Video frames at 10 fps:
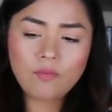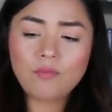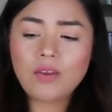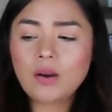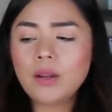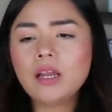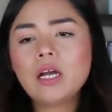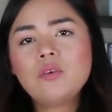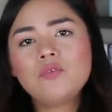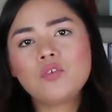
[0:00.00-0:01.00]
very
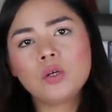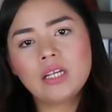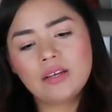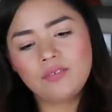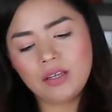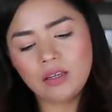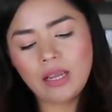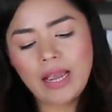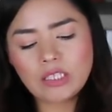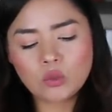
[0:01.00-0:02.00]

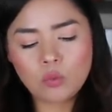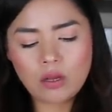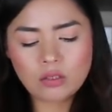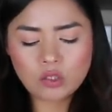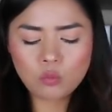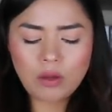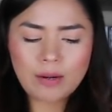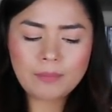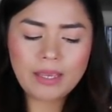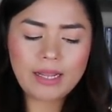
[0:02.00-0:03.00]
unforgiving as well as what
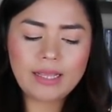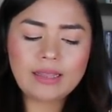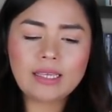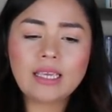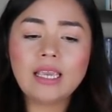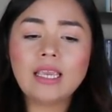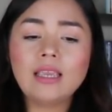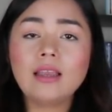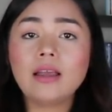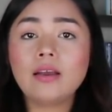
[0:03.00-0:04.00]
I'm getting. The
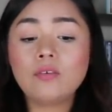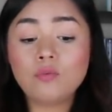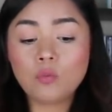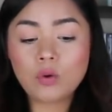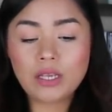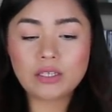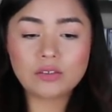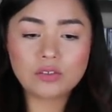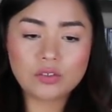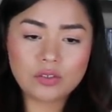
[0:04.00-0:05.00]
King of
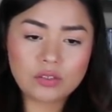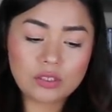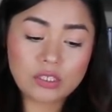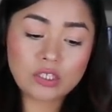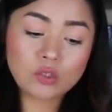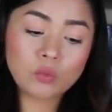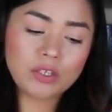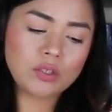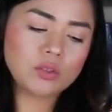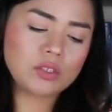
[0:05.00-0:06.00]
Winds. This is
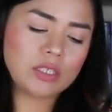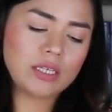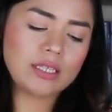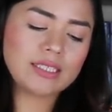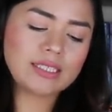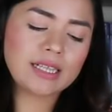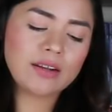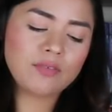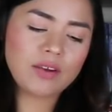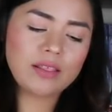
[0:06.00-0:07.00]
what you see. Let's
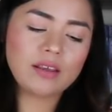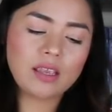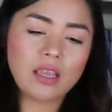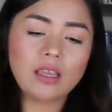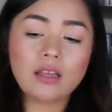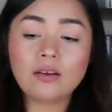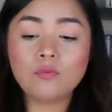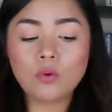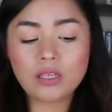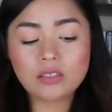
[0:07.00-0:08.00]
clarify the King
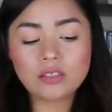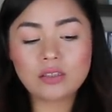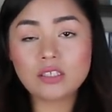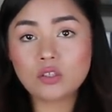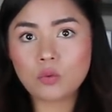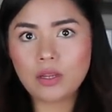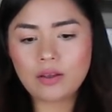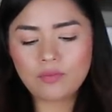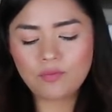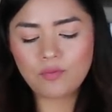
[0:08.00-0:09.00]
of Winds in this Three
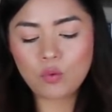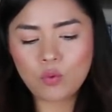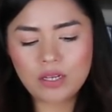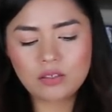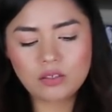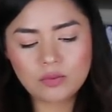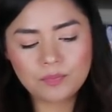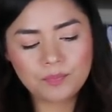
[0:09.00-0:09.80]
of Winds.